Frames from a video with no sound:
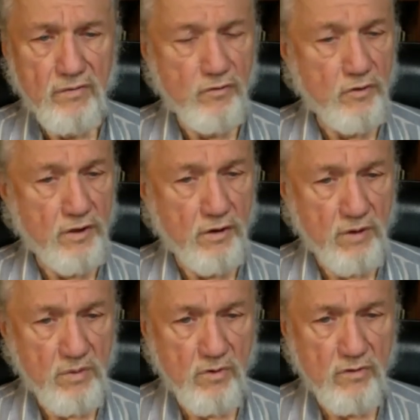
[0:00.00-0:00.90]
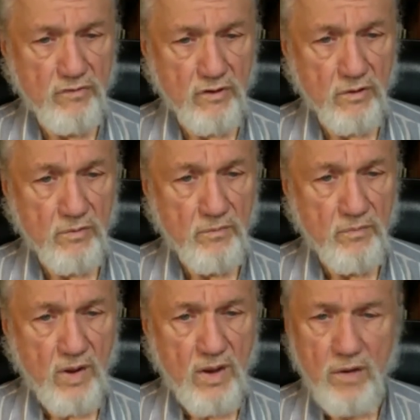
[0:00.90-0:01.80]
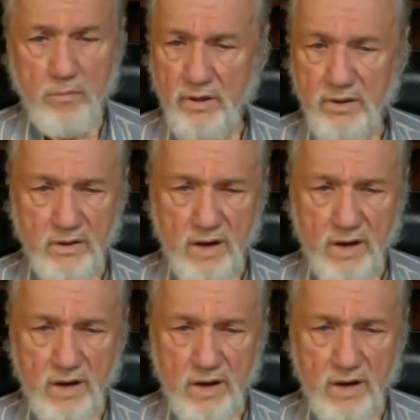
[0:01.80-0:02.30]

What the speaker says: for their removal, but